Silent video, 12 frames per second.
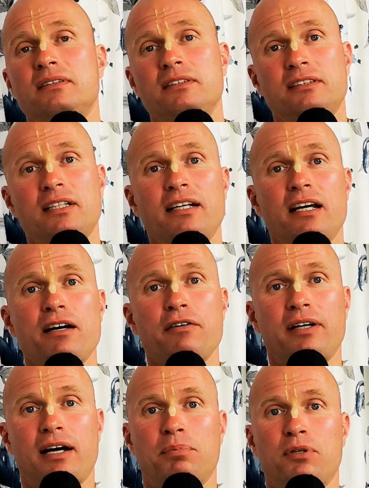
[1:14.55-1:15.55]
To say there
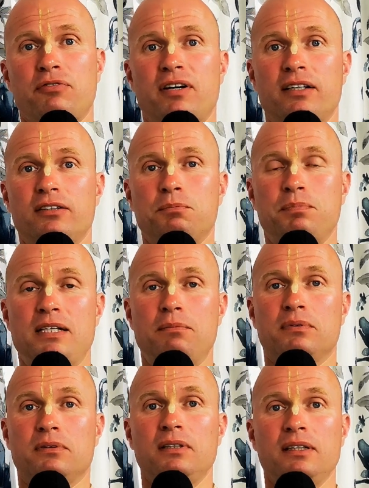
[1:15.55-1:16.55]
are a couple of hundred
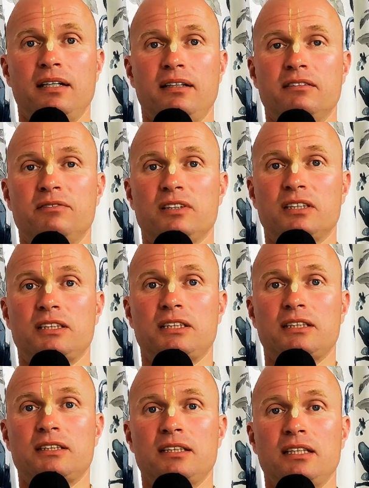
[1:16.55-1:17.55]
people in a
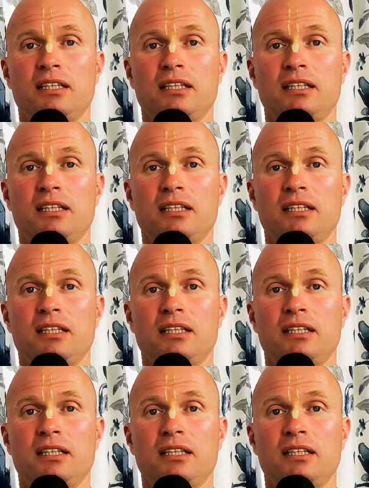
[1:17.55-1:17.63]
village.